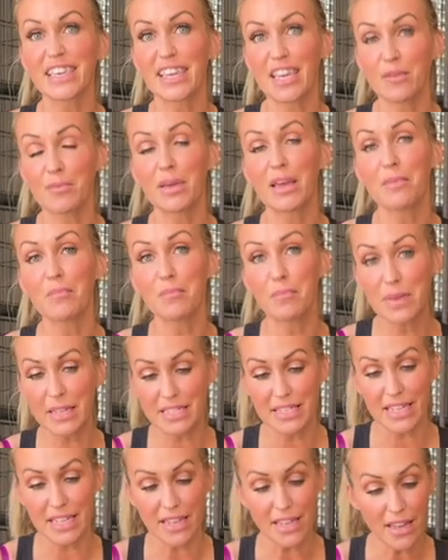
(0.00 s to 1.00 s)
keep him
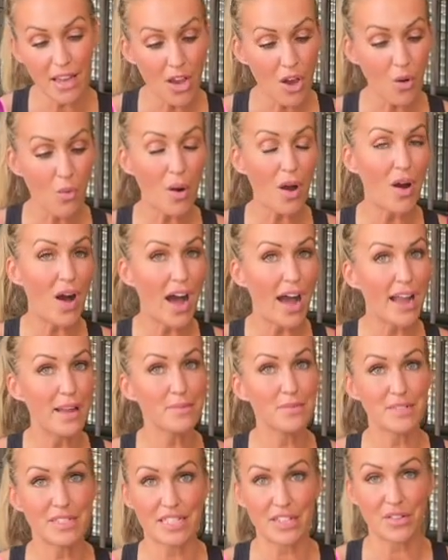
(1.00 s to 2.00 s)
busy while
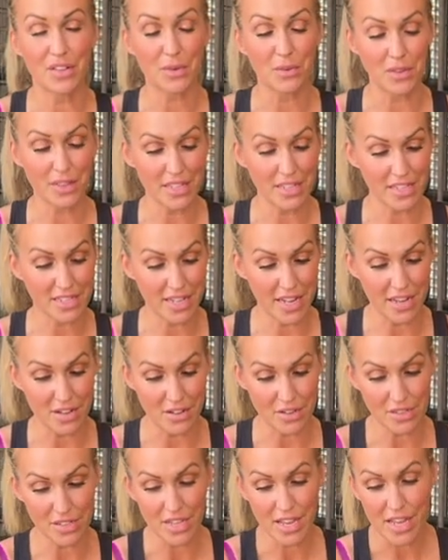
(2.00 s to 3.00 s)
I'm dealing with his
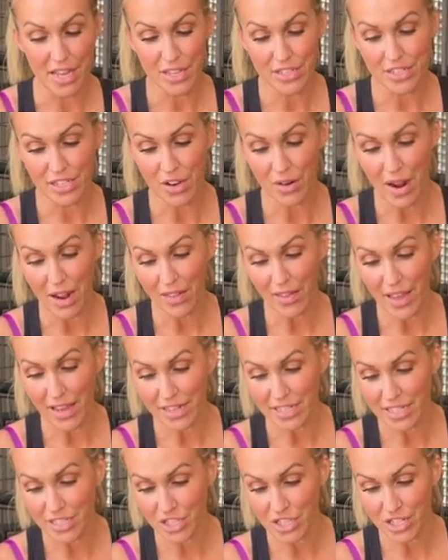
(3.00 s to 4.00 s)
nails. So I
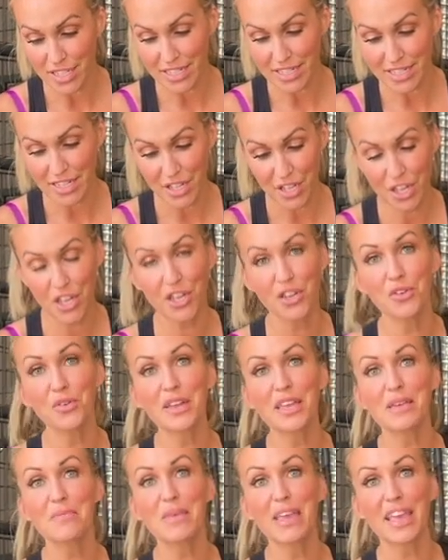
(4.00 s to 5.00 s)
like to just cue
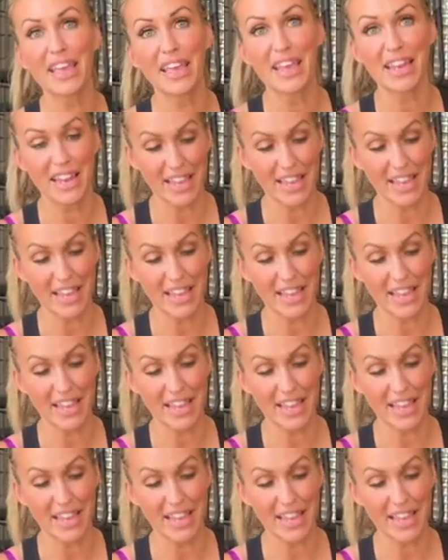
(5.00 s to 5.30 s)
him in